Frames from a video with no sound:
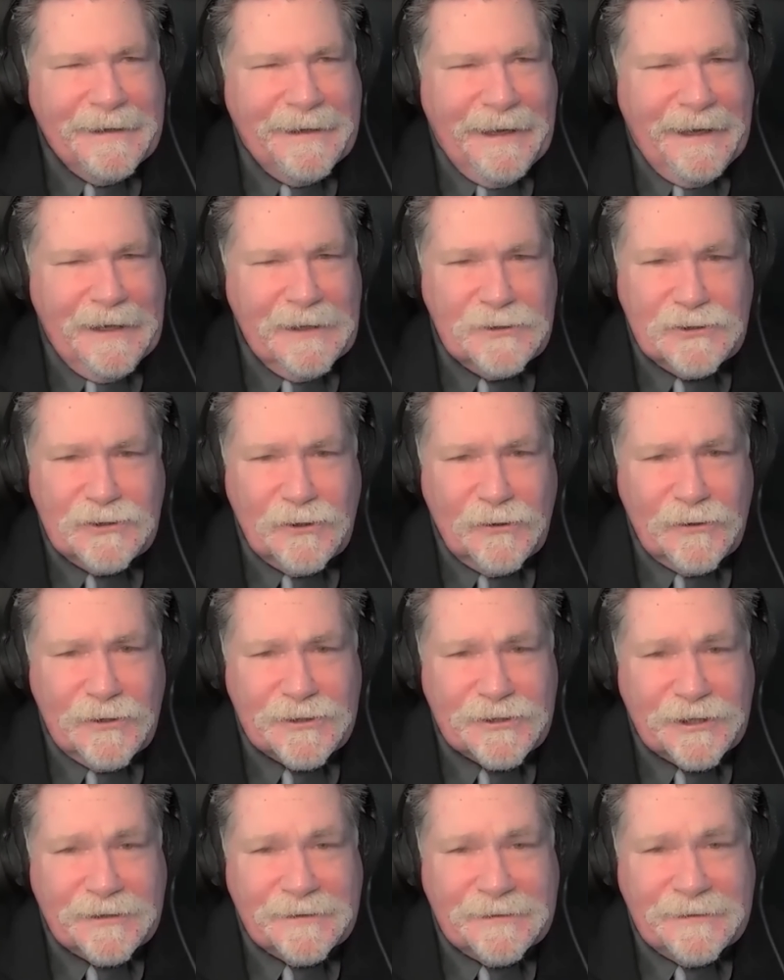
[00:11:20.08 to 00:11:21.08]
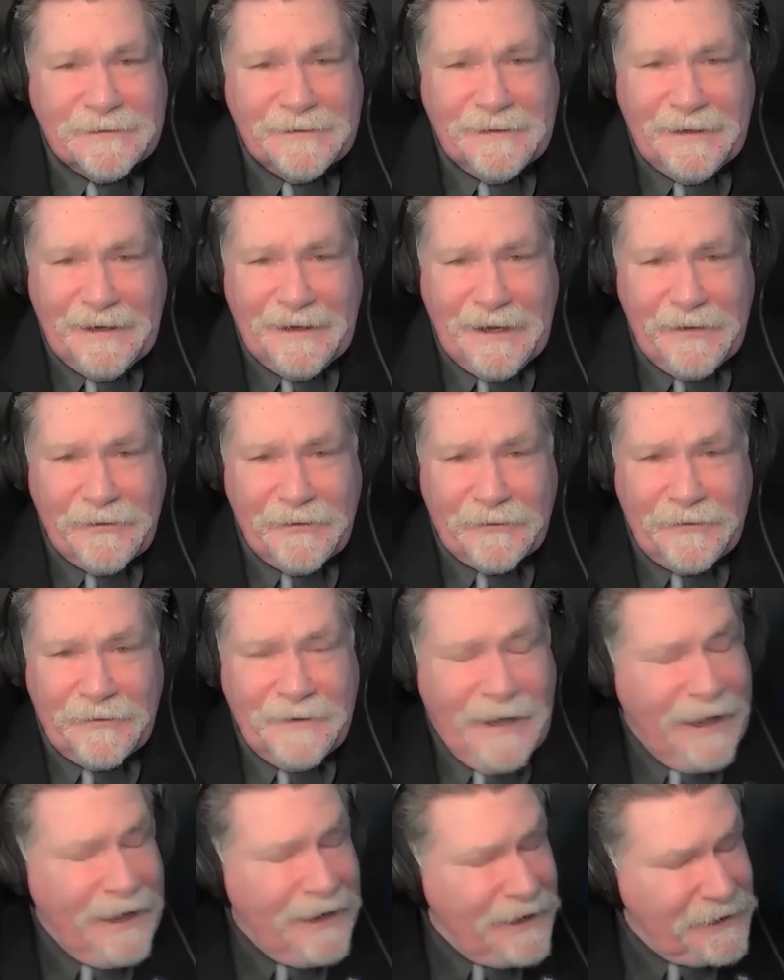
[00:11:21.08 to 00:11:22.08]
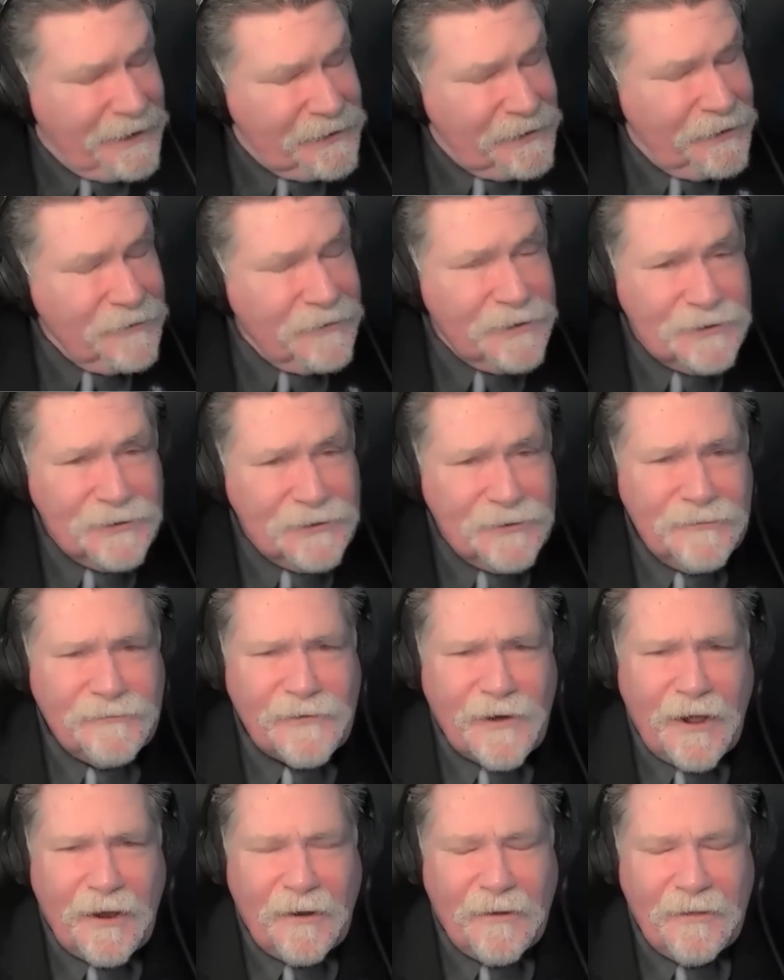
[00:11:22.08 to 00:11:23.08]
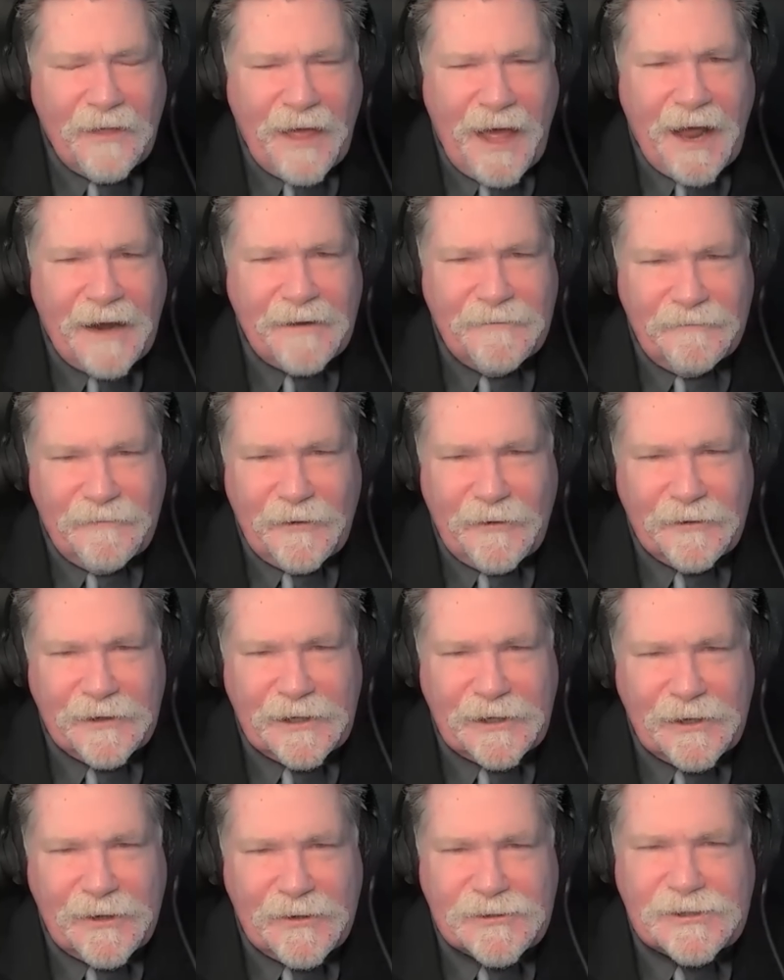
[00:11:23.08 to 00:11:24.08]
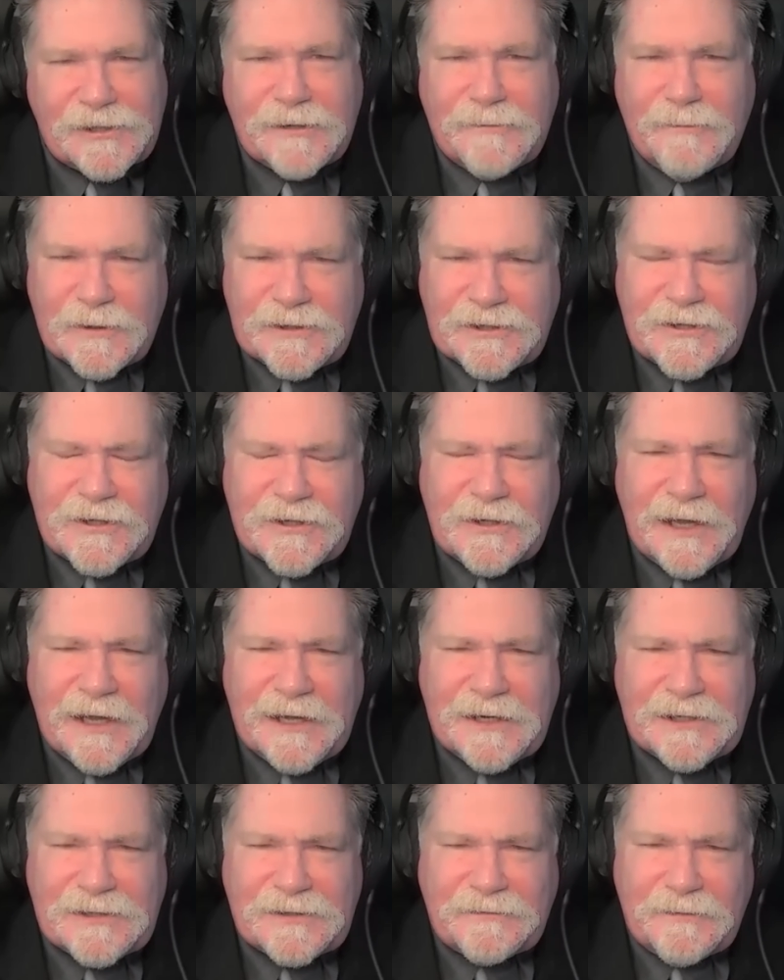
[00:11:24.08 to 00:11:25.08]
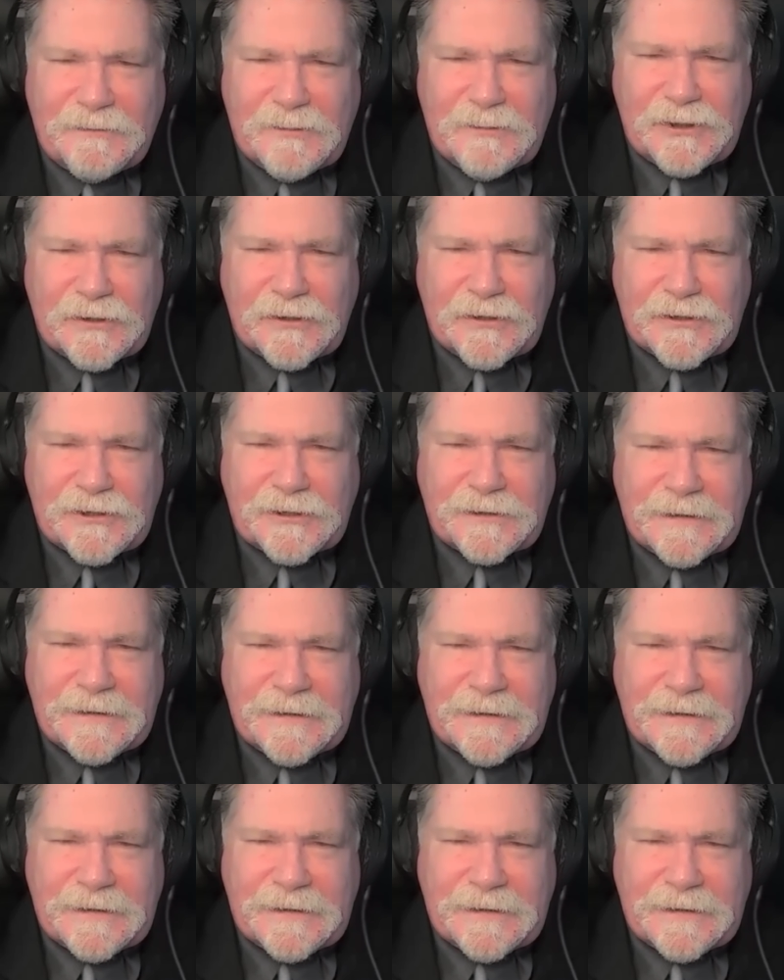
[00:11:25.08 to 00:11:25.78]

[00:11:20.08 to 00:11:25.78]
in Georgia either. And I know that you follow that very closely. What's the latest from Georgia?